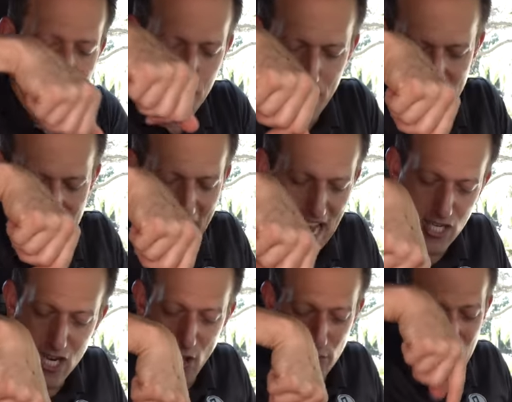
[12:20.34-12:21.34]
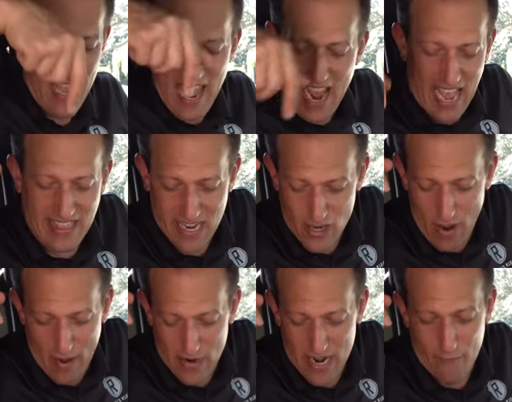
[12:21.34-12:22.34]
some pistachios, and then you
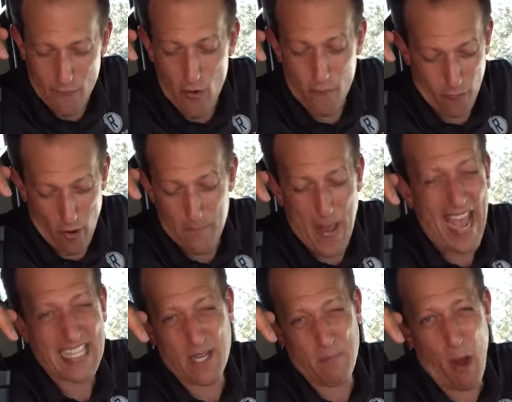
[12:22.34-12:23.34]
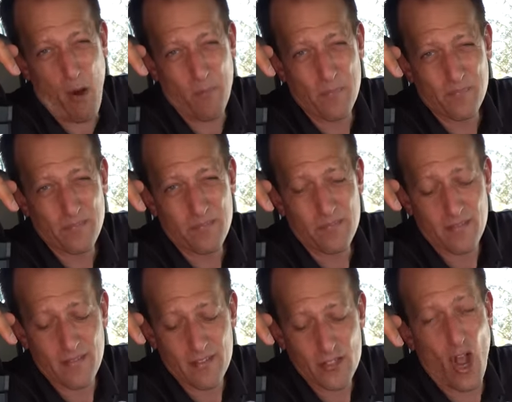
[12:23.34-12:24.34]
have enough room for a basketball.
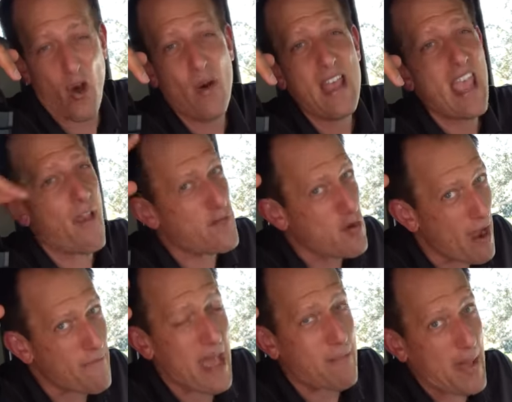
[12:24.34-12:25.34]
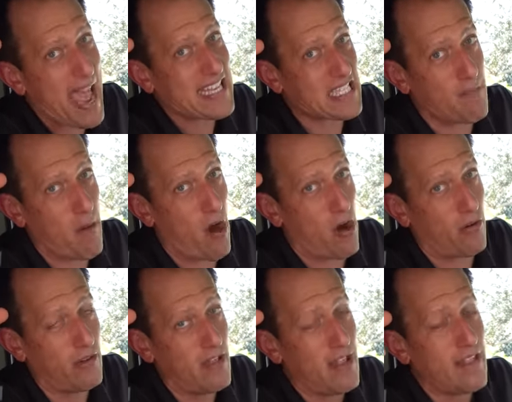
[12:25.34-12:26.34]
So if you have that basketball
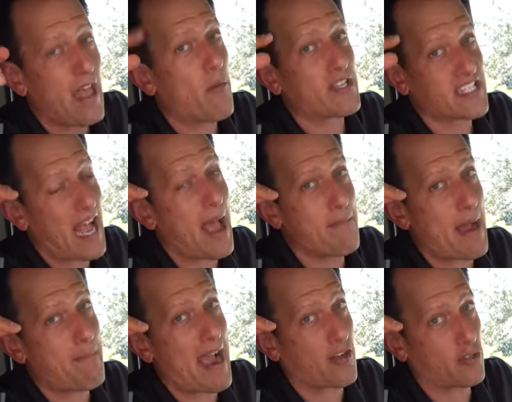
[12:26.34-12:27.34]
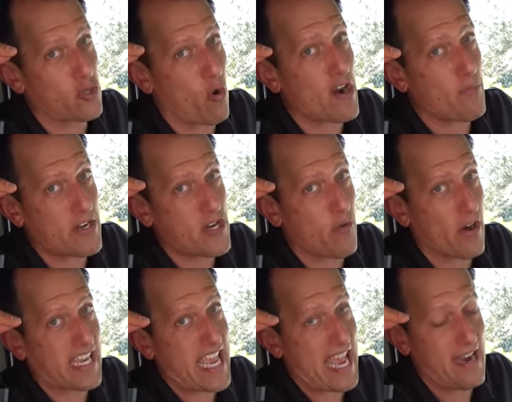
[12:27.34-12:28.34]
that was signed by Michael Jordan when you were a
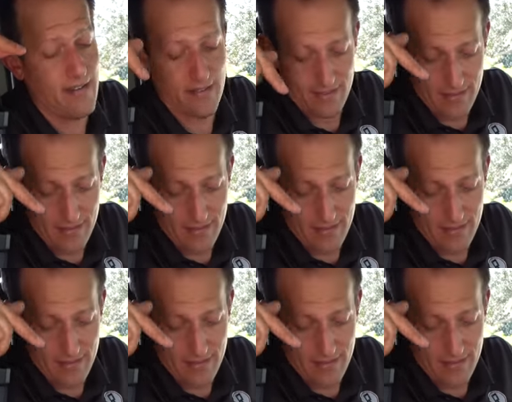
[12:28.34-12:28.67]
kid,